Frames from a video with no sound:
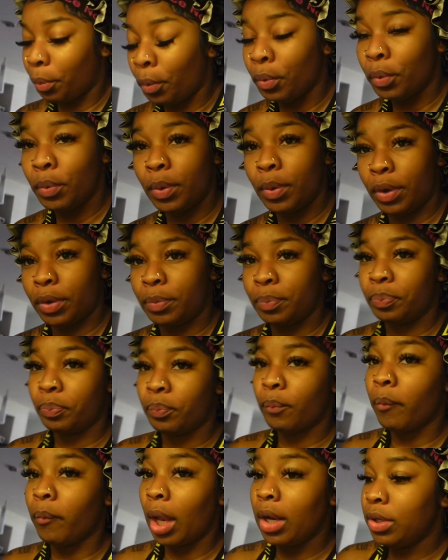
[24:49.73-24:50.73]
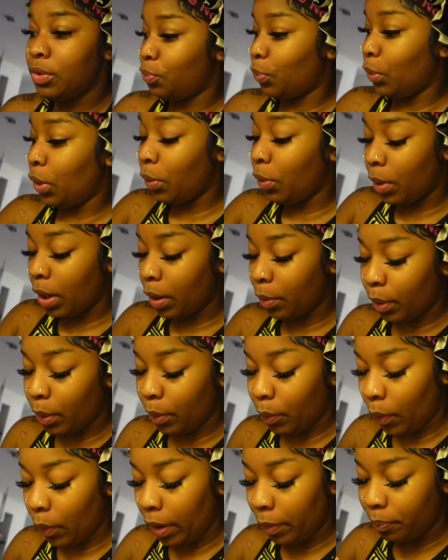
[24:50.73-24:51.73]
real quick. Real
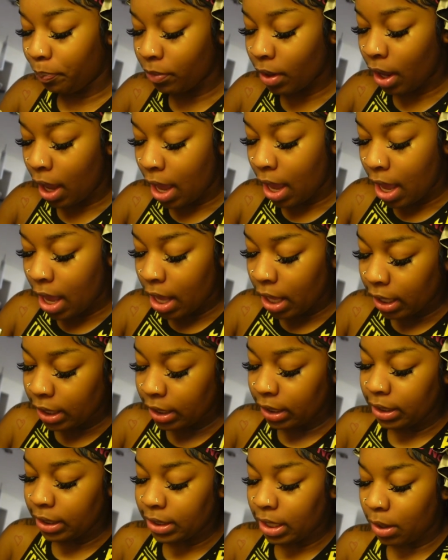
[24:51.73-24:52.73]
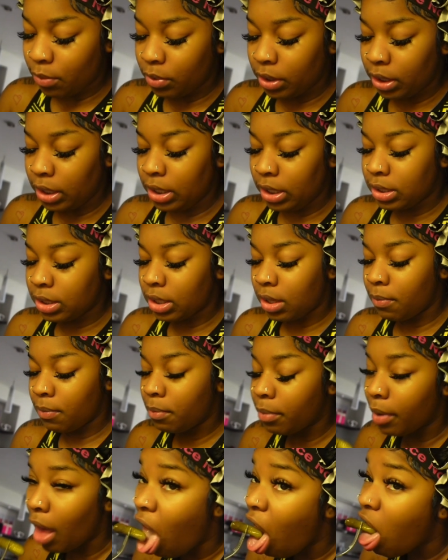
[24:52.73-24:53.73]
quick. Cause I wanna eat something,
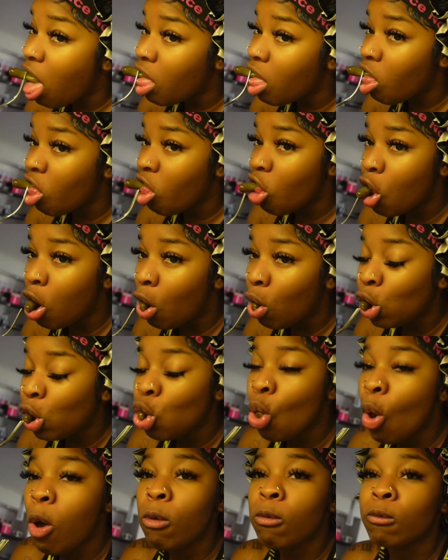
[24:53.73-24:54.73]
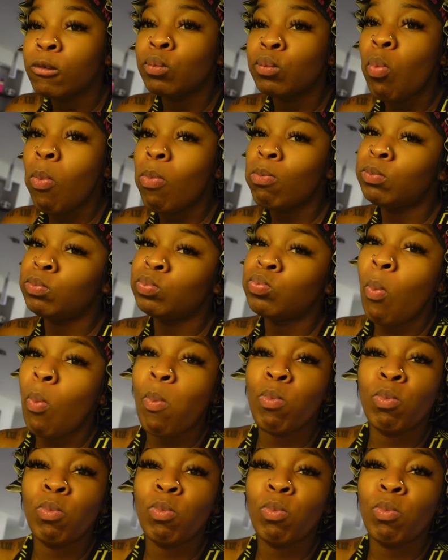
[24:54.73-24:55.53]
but. A